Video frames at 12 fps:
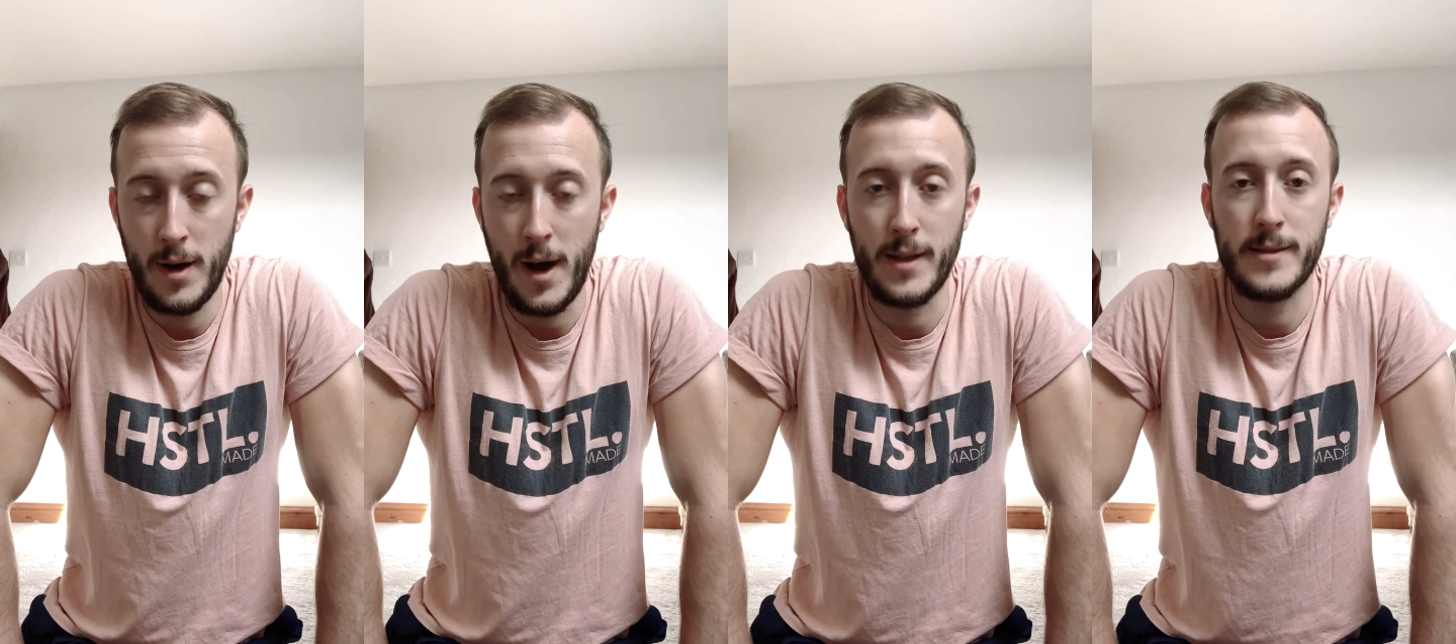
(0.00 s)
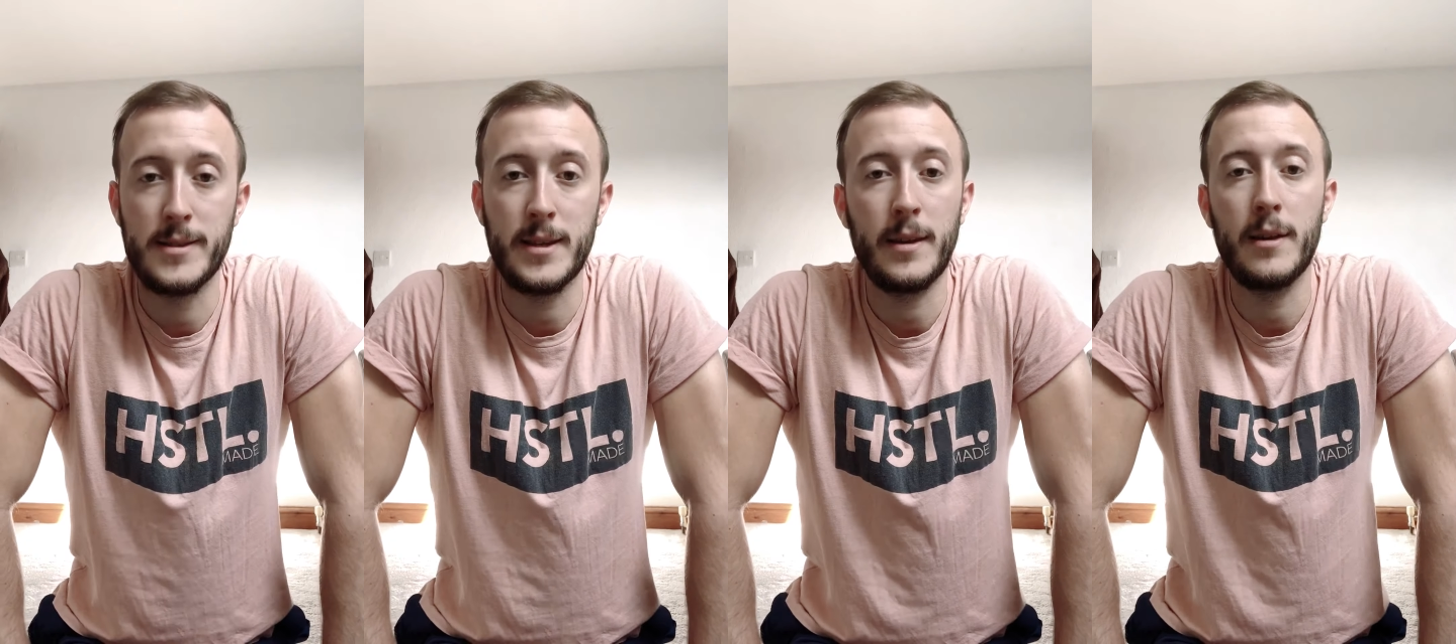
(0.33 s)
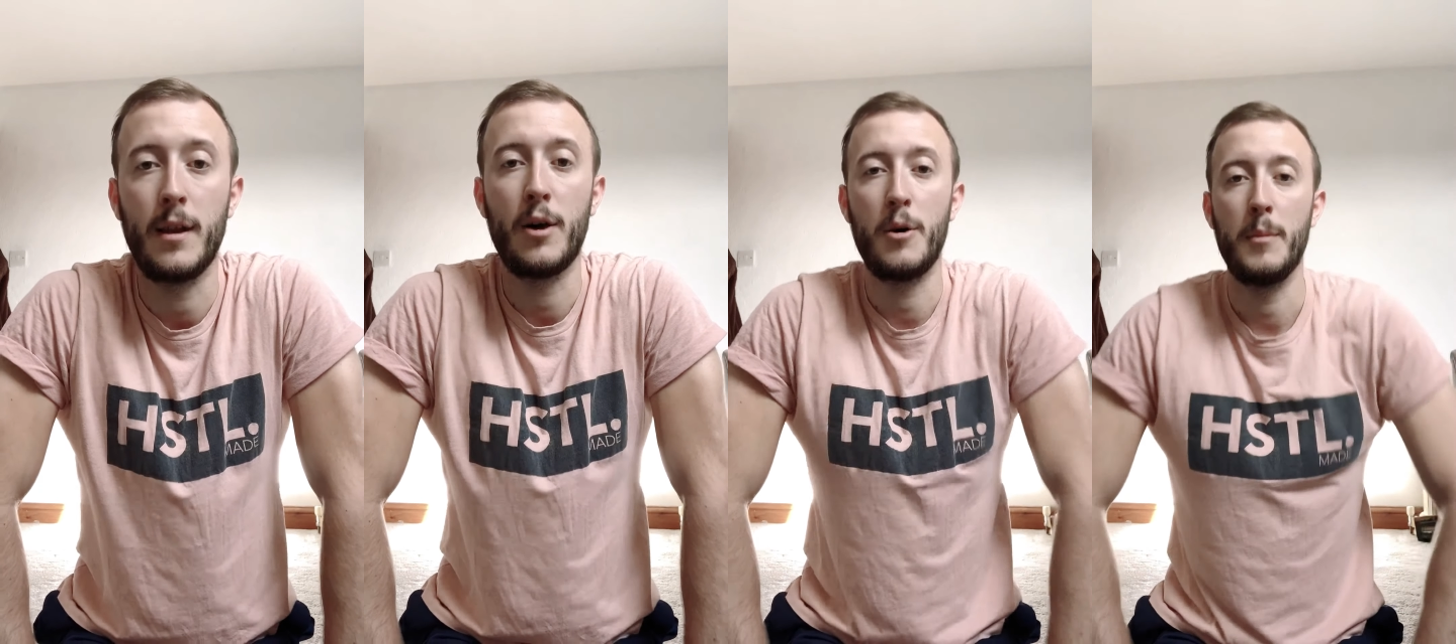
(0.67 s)
and single
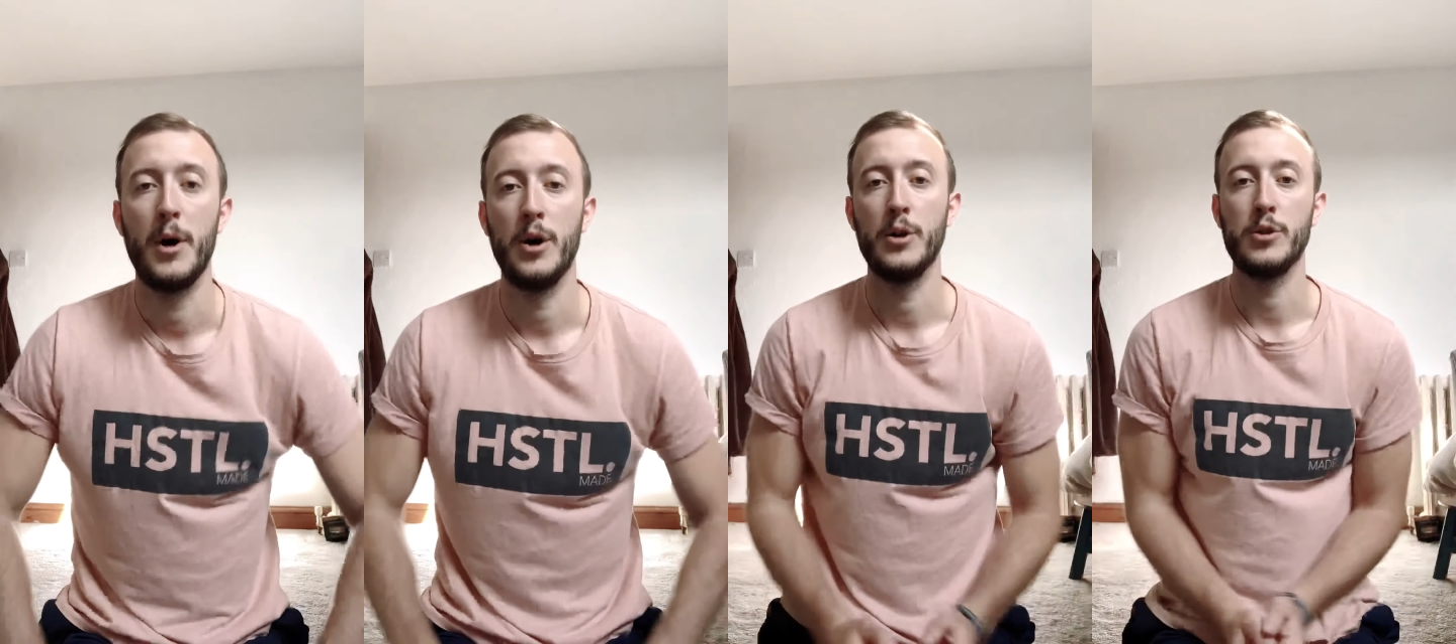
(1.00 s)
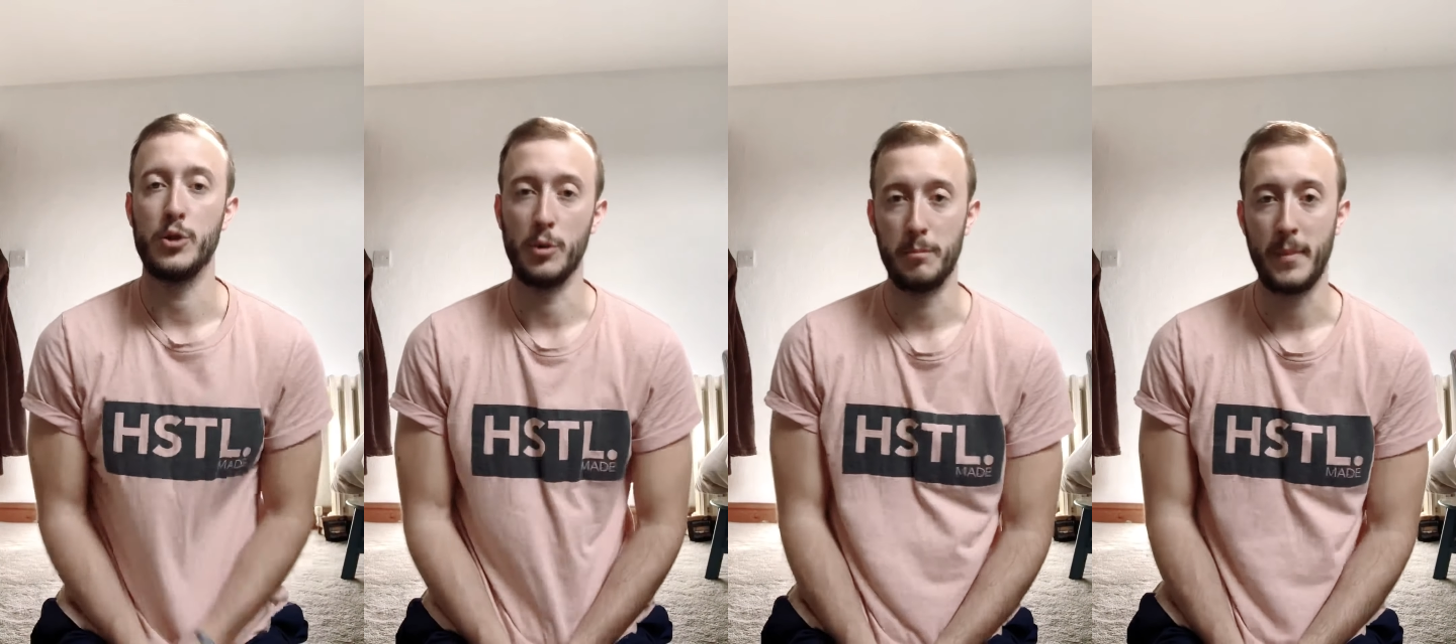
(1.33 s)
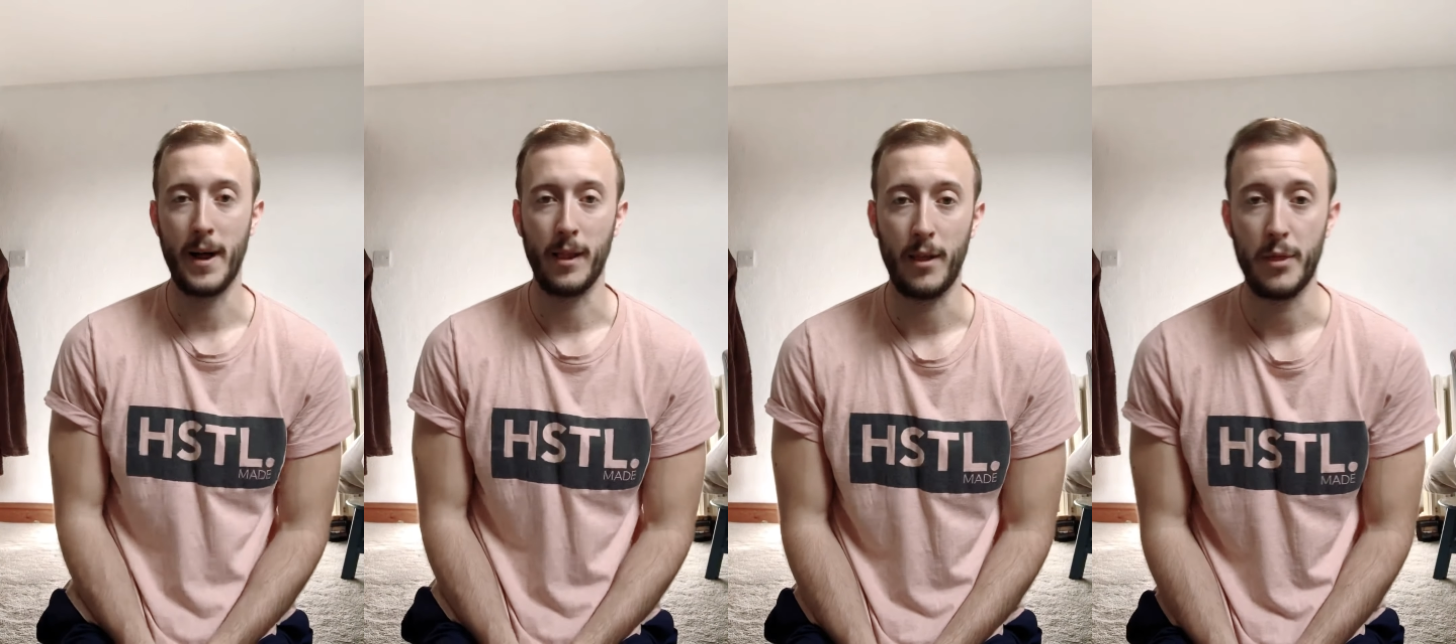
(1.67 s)
arm
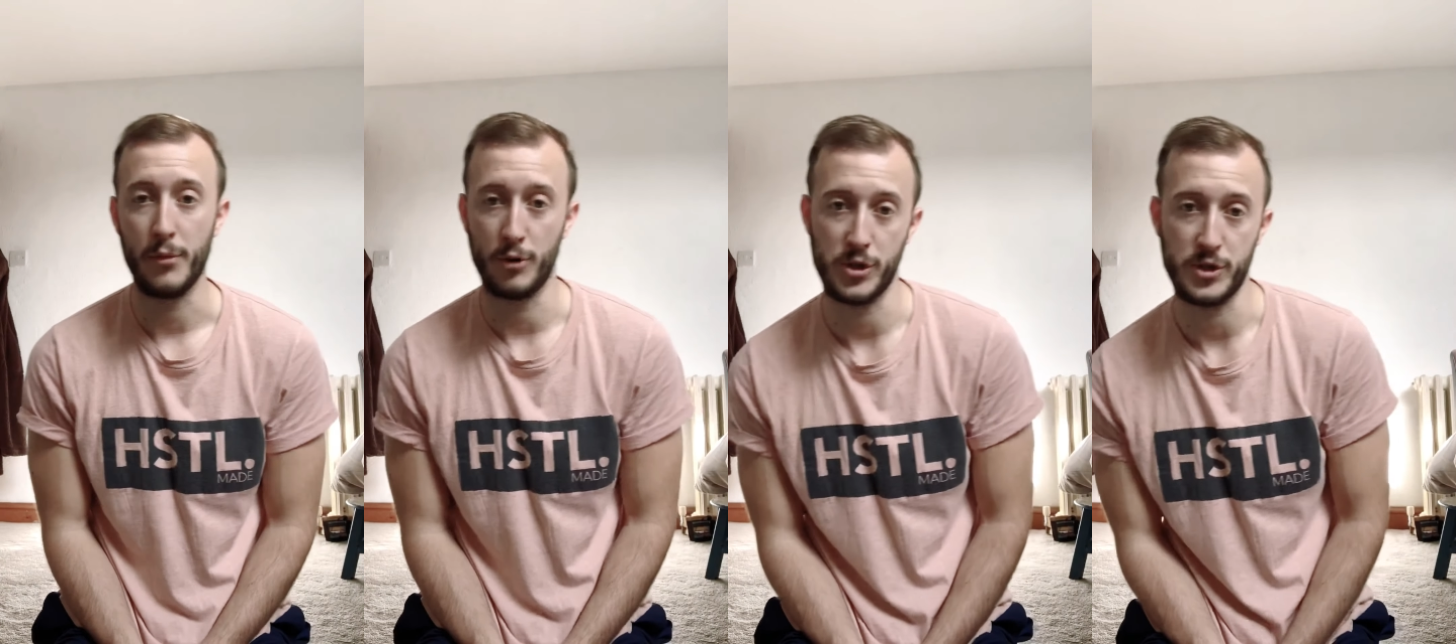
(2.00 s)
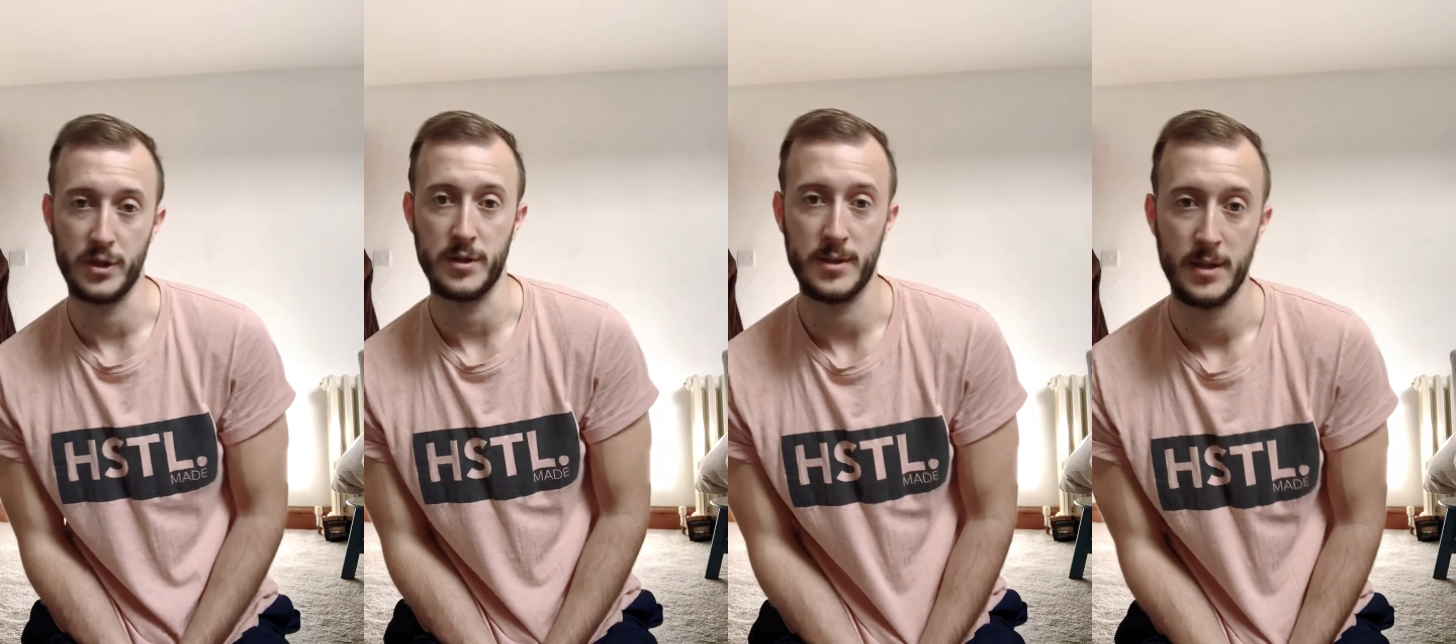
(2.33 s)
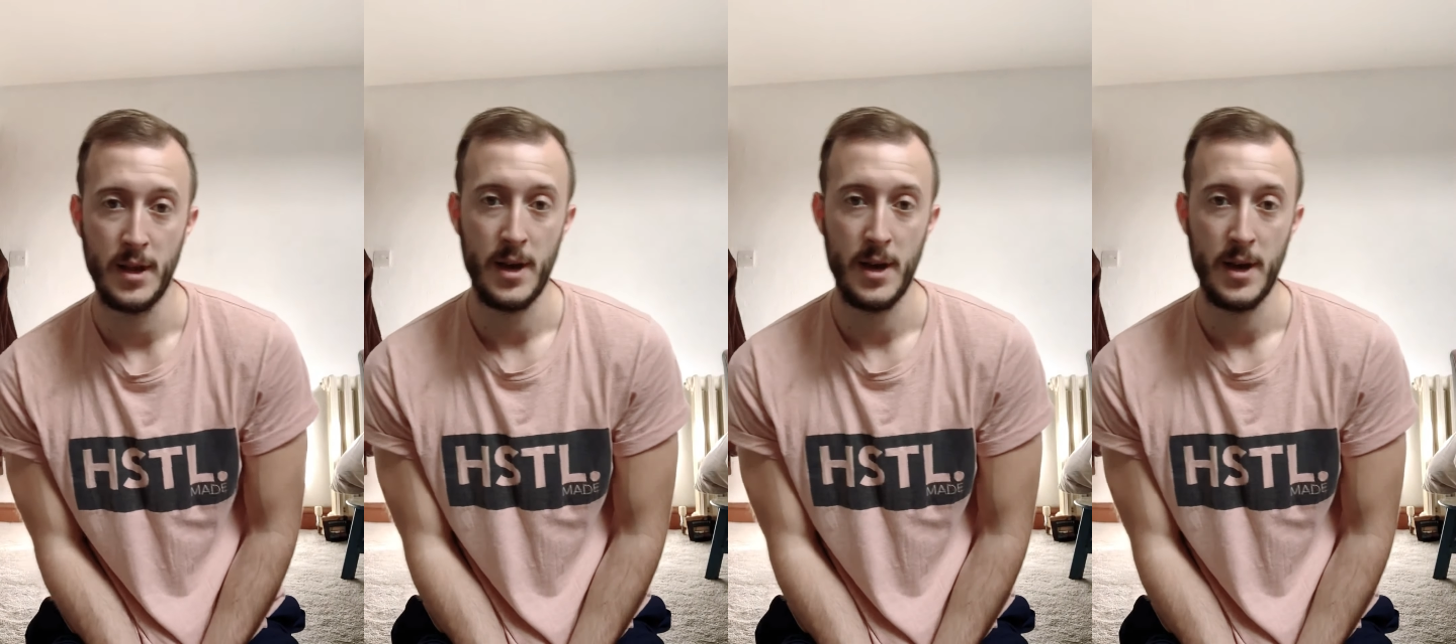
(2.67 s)
dumbbell thrusters.